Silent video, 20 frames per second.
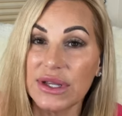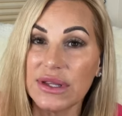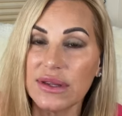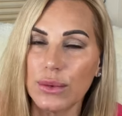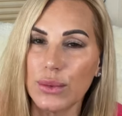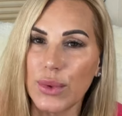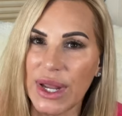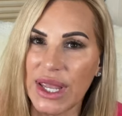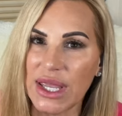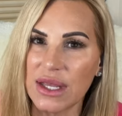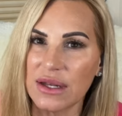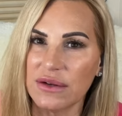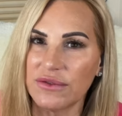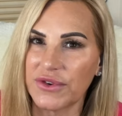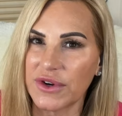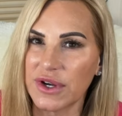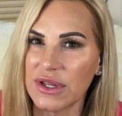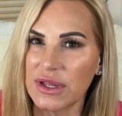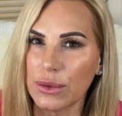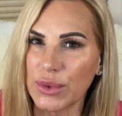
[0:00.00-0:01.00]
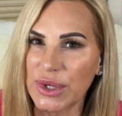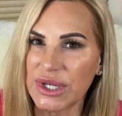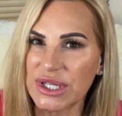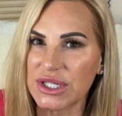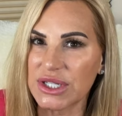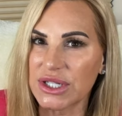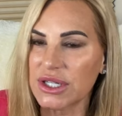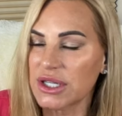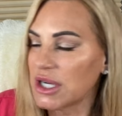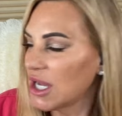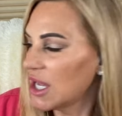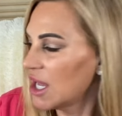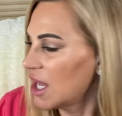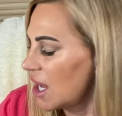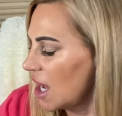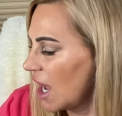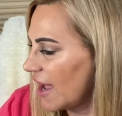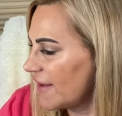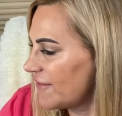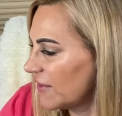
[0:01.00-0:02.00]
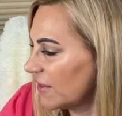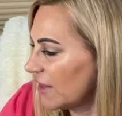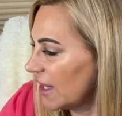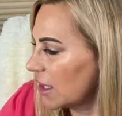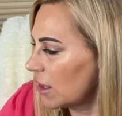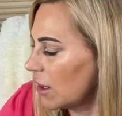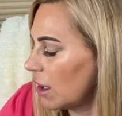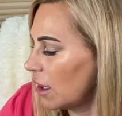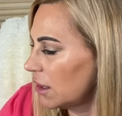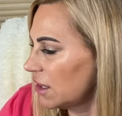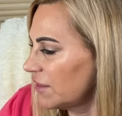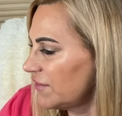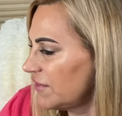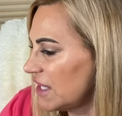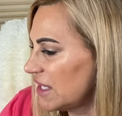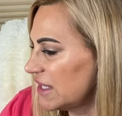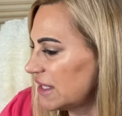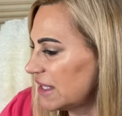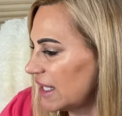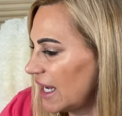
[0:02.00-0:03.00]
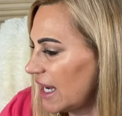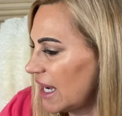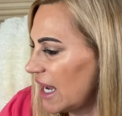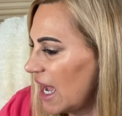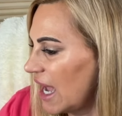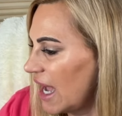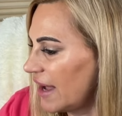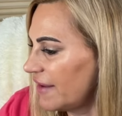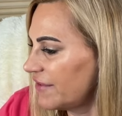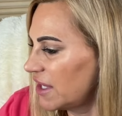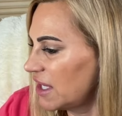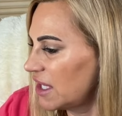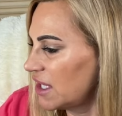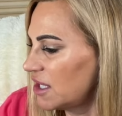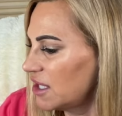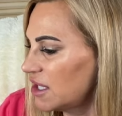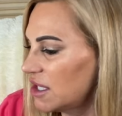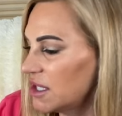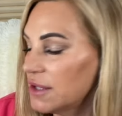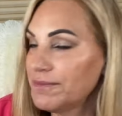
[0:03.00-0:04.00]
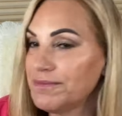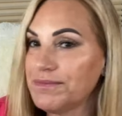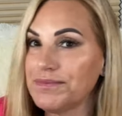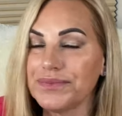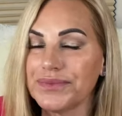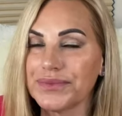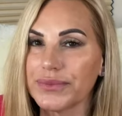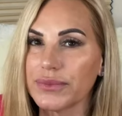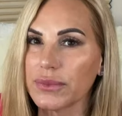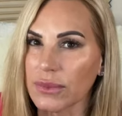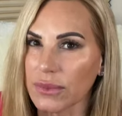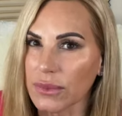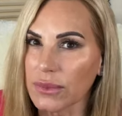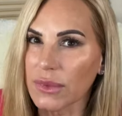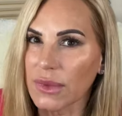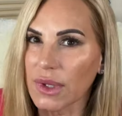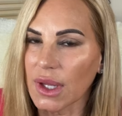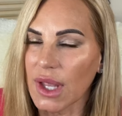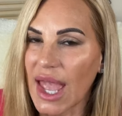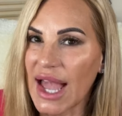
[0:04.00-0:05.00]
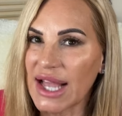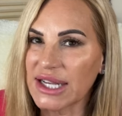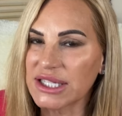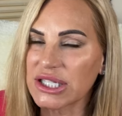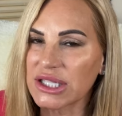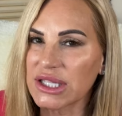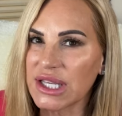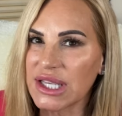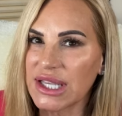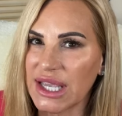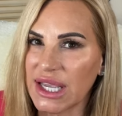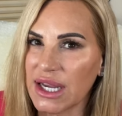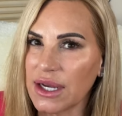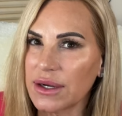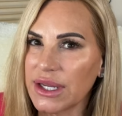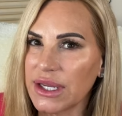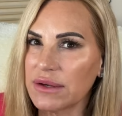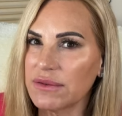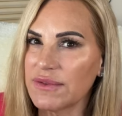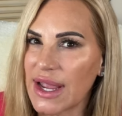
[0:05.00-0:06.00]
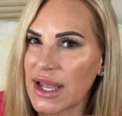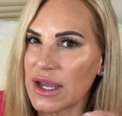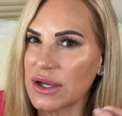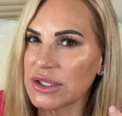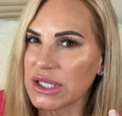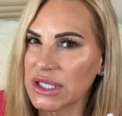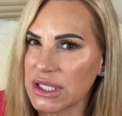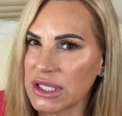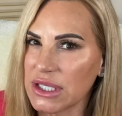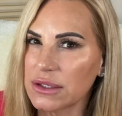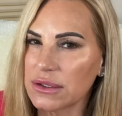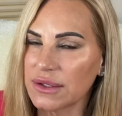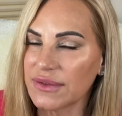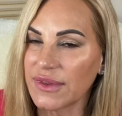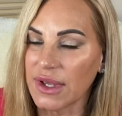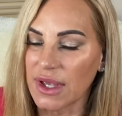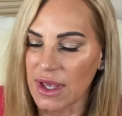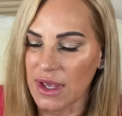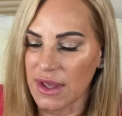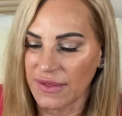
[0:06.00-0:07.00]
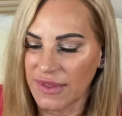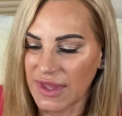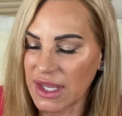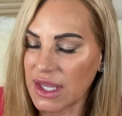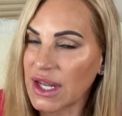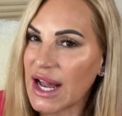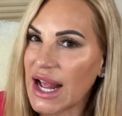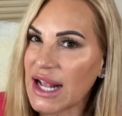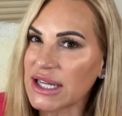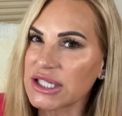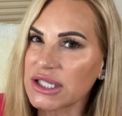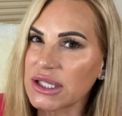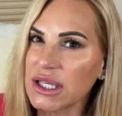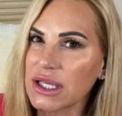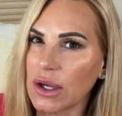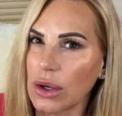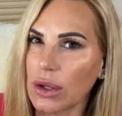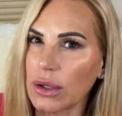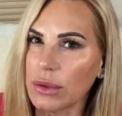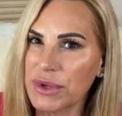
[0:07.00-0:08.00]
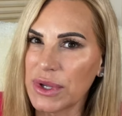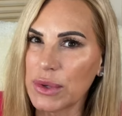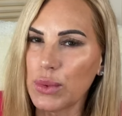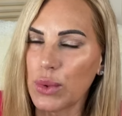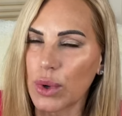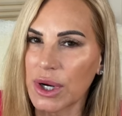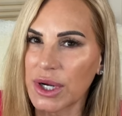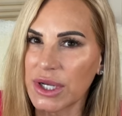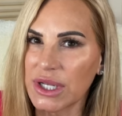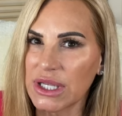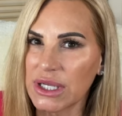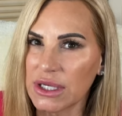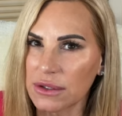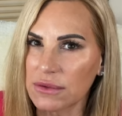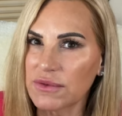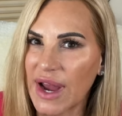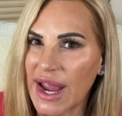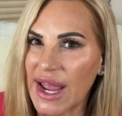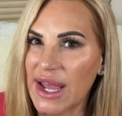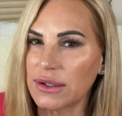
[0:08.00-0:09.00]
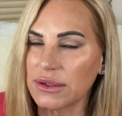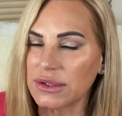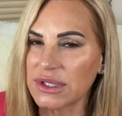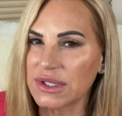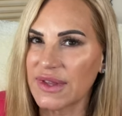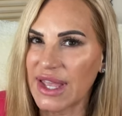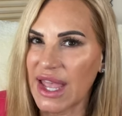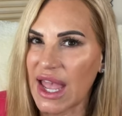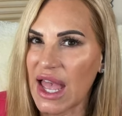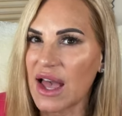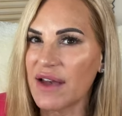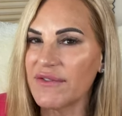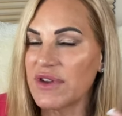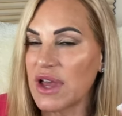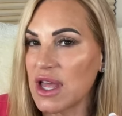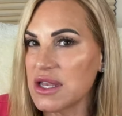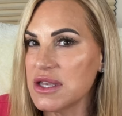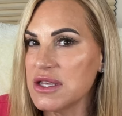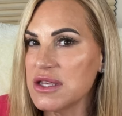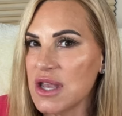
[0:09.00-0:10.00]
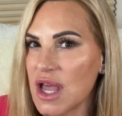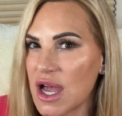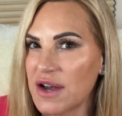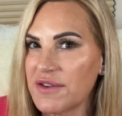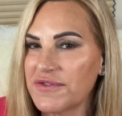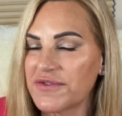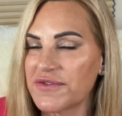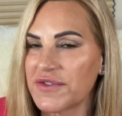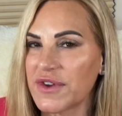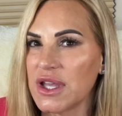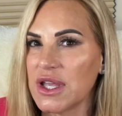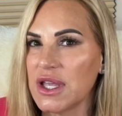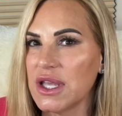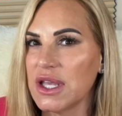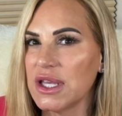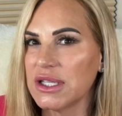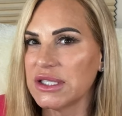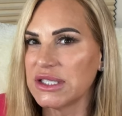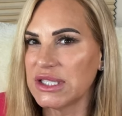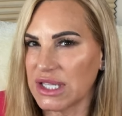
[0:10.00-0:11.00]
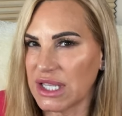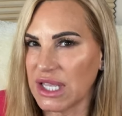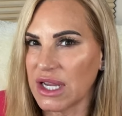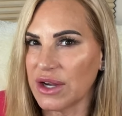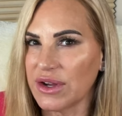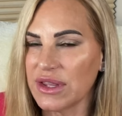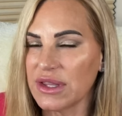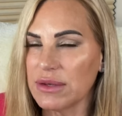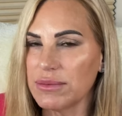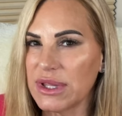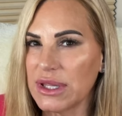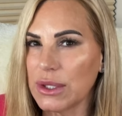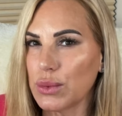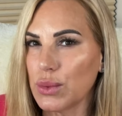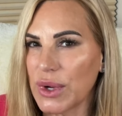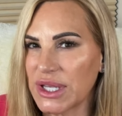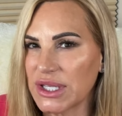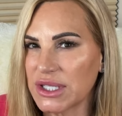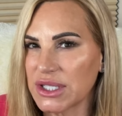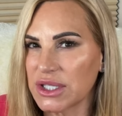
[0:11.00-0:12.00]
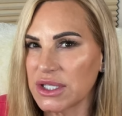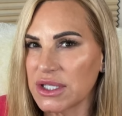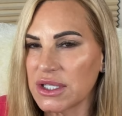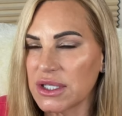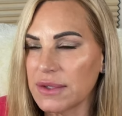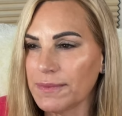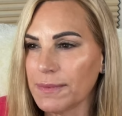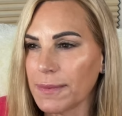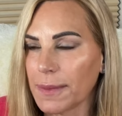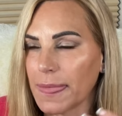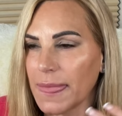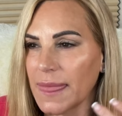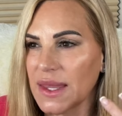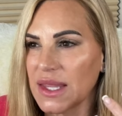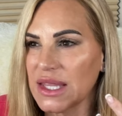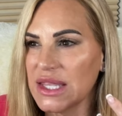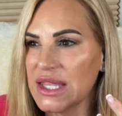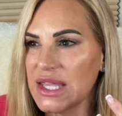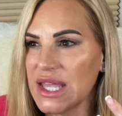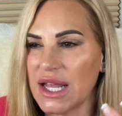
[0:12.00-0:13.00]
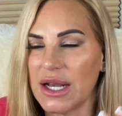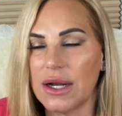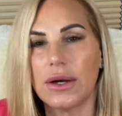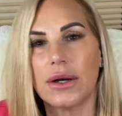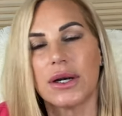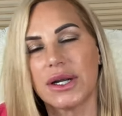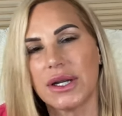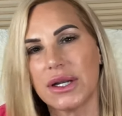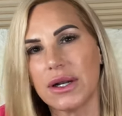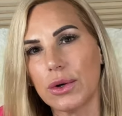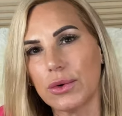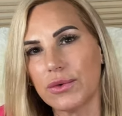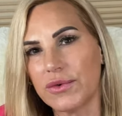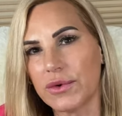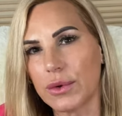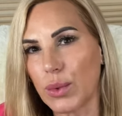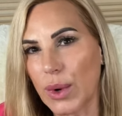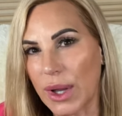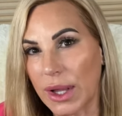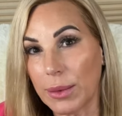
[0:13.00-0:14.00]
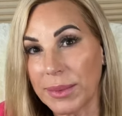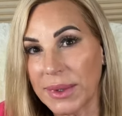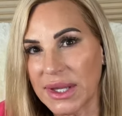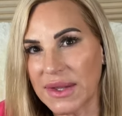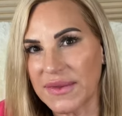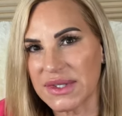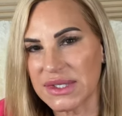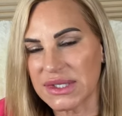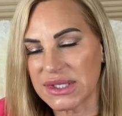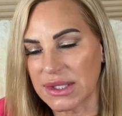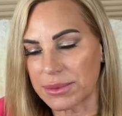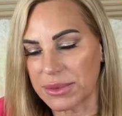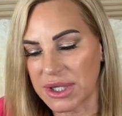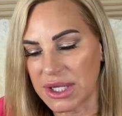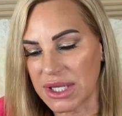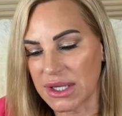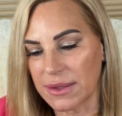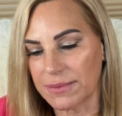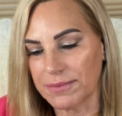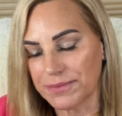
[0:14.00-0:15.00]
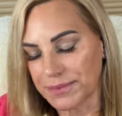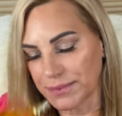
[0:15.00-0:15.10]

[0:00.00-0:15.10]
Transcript: the weight for in the winter. I feel like all of these that I have here actually carry around year, they can actually all be worn year round. They have enough to carry them in the winter, yet aren't overwhelming in the summer heat.